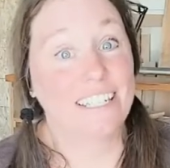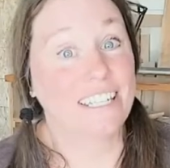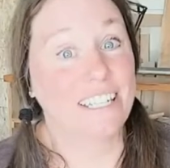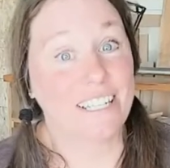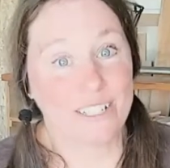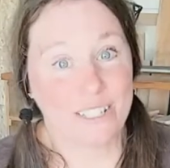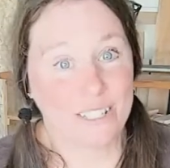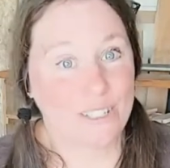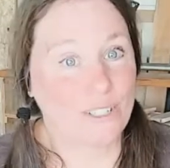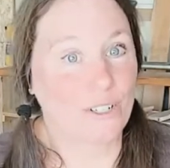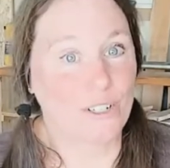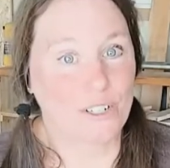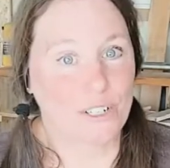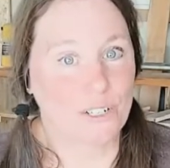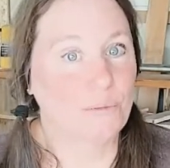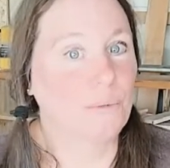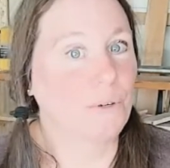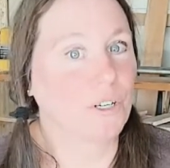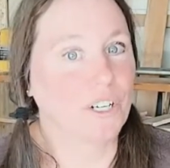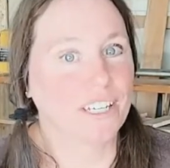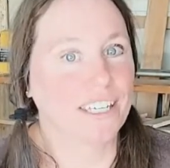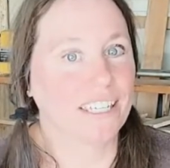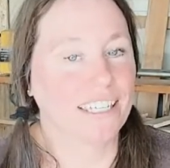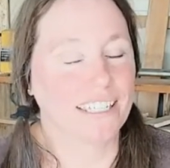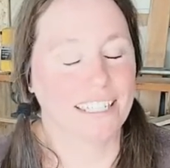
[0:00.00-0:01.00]
to get started
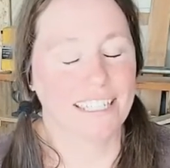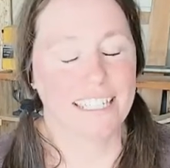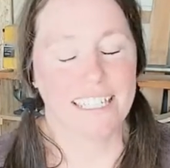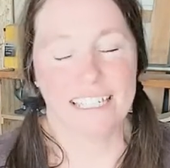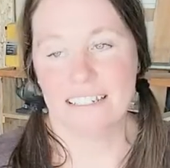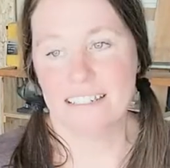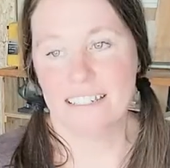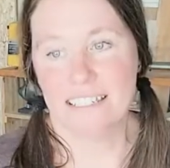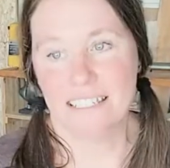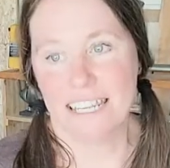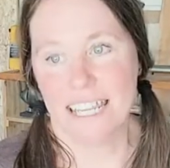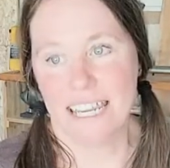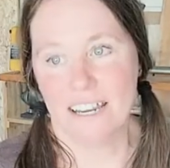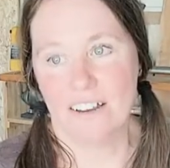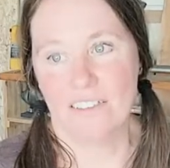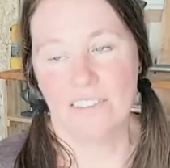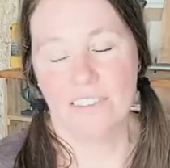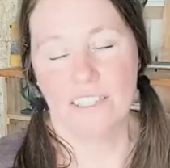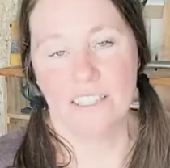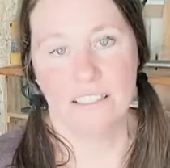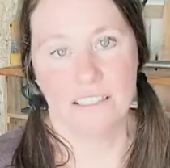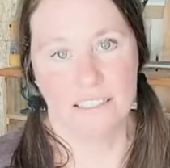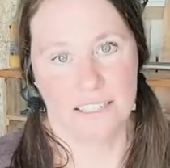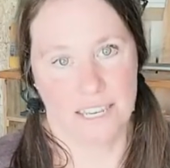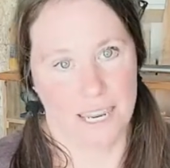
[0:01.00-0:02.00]
working again today on
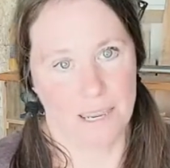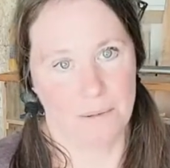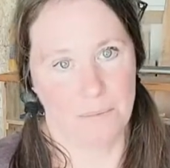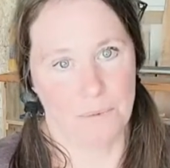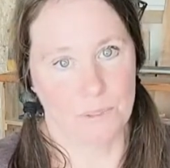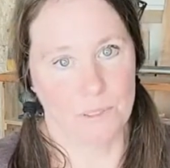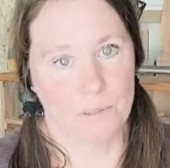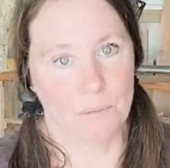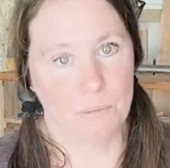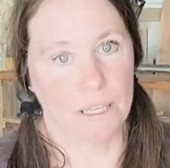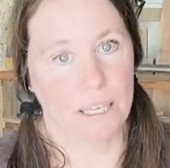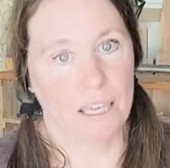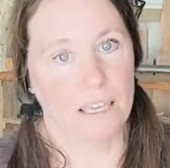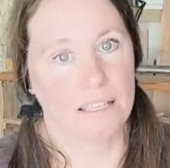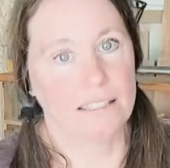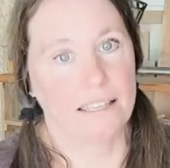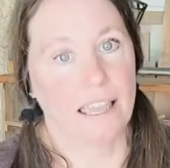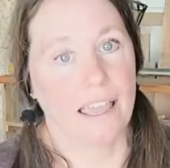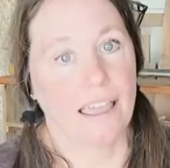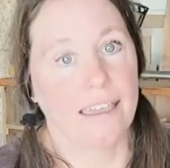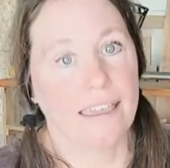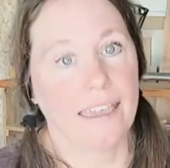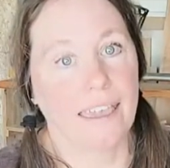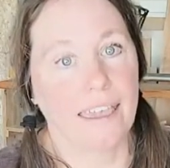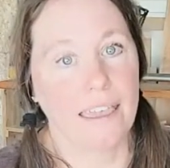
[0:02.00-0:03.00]
these tables because
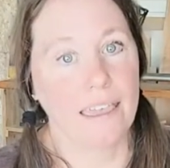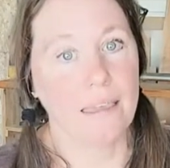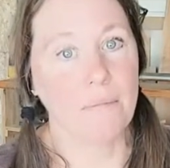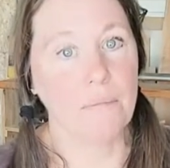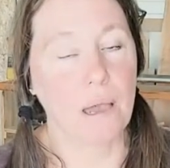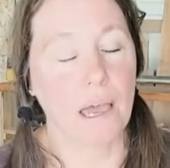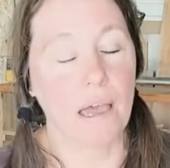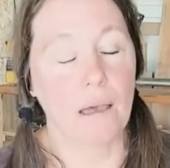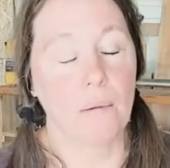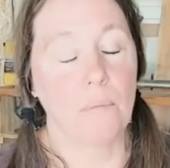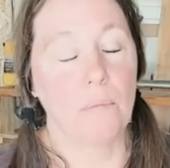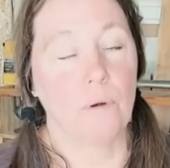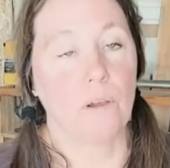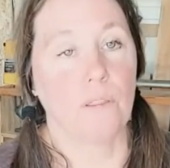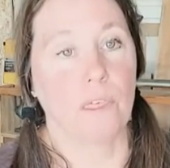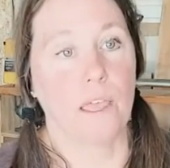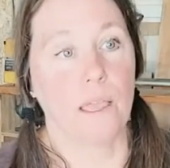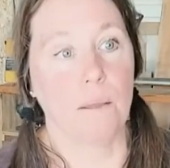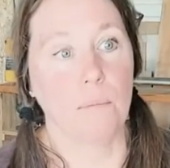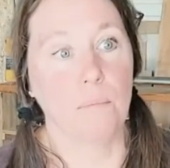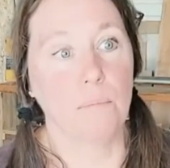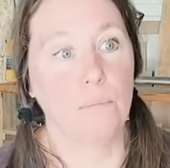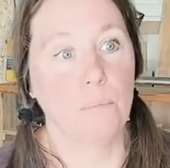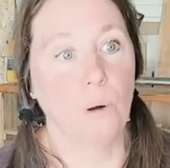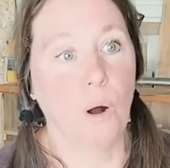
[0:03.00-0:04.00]
I came up with a